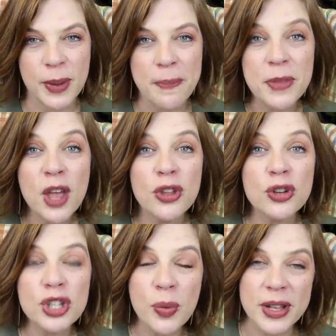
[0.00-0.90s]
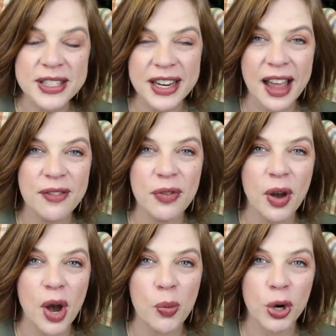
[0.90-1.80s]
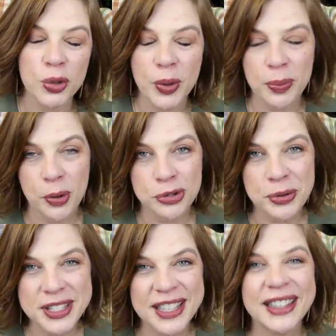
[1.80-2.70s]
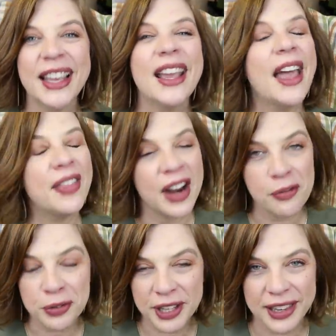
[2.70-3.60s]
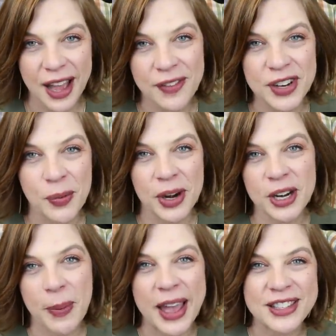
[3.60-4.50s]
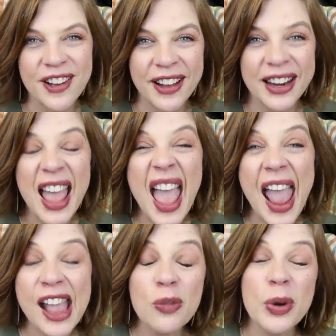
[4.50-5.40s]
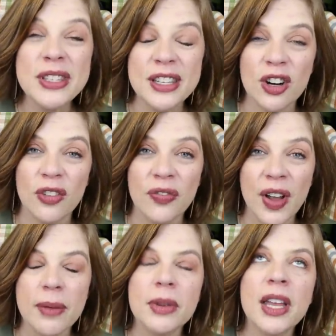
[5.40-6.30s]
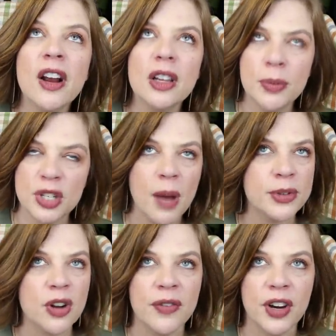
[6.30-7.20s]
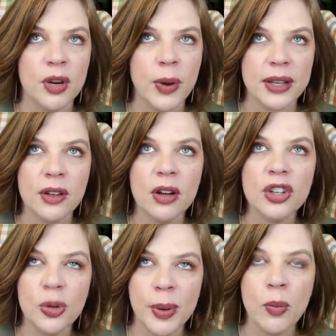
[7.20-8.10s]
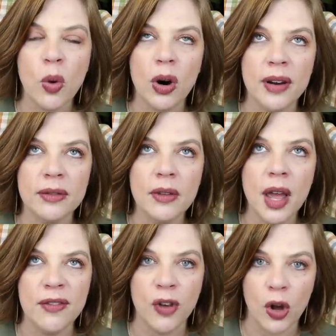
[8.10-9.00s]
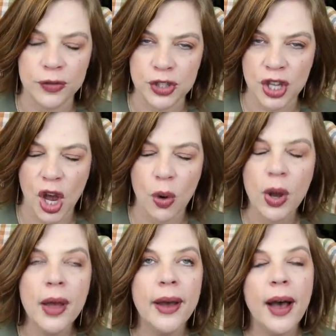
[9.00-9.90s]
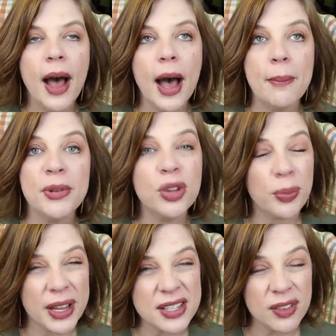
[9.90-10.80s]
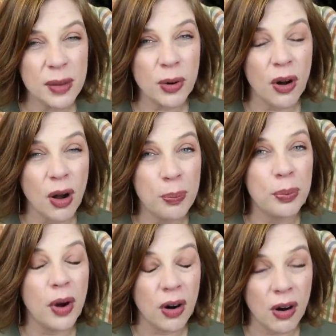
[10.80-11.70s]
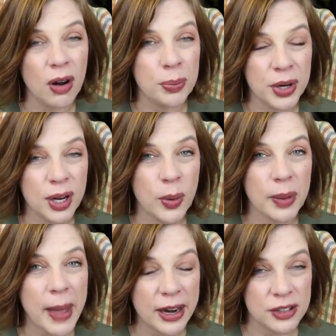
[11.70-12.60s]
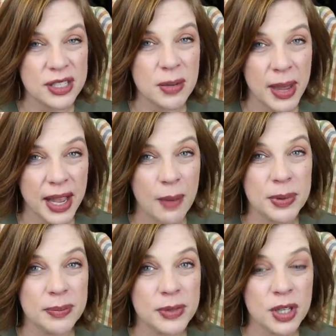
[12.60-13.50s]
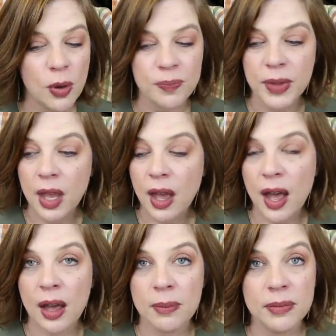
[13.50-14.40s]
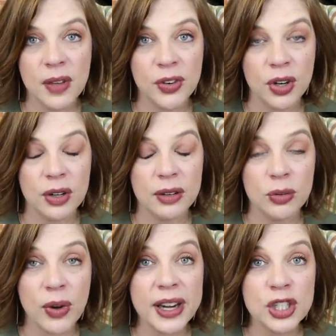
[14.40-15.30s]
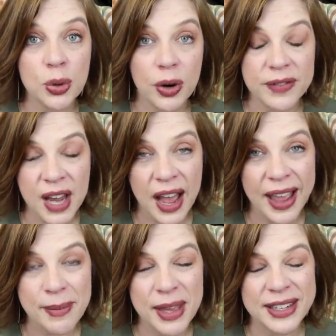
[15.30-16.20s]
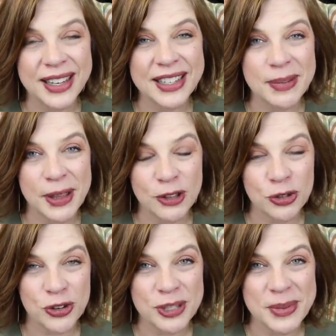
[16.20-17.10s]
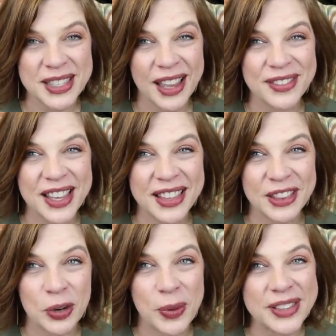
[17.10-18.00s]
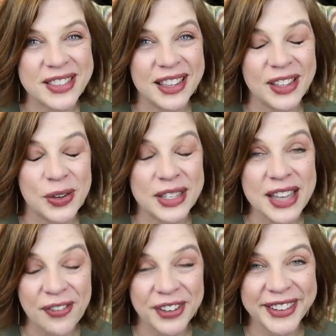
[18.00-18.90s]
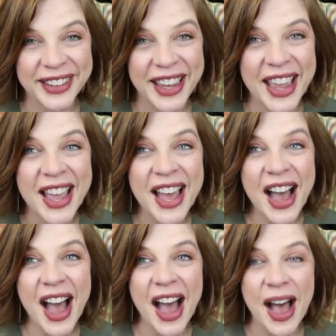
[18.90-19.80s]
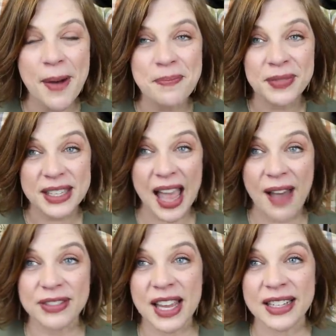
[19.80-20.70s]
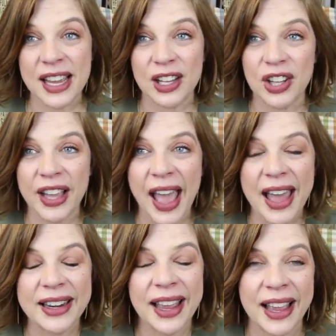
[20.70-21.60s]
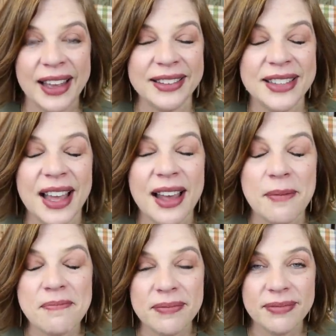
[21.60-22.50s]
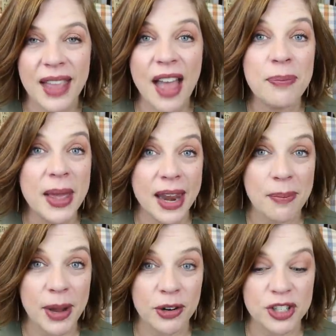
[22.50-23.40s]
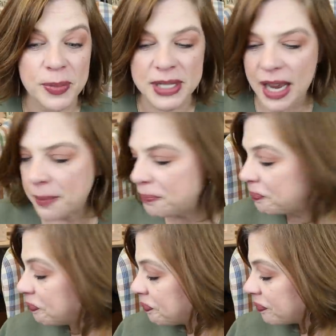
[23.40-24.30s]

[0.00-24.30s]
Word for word: But those are the ones that I've uh, worked with most recently and that I've really loved and wanted to pass on, and ones that are, and the Carolyn Pajamas aren't very quick. They're a little bit more in, involved, so. Um, but the rest of them are all are all pretty quick patterns to make up. So um, if you're running short on time and needing to make those Christmas gifts, I think they're ones that you could definitely um, have t take a look at and um, have made up by Christmas time.